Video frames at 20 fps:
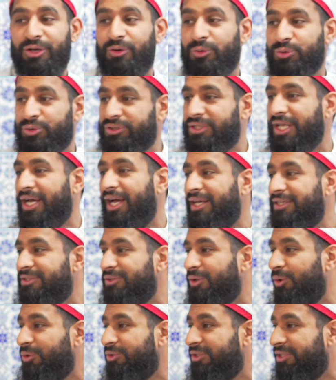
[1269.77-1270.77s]
ustaz,
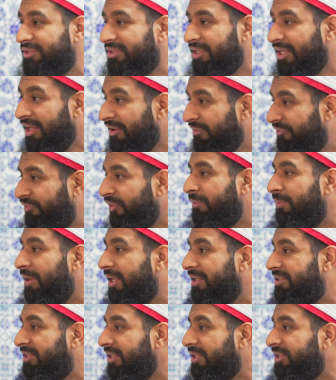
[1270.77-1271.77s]
or this
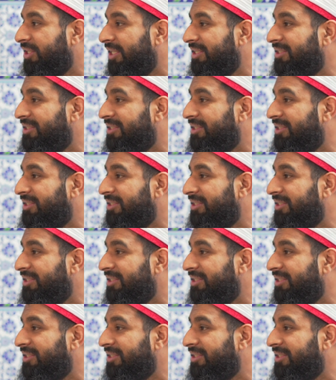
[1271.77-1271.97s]
female teacher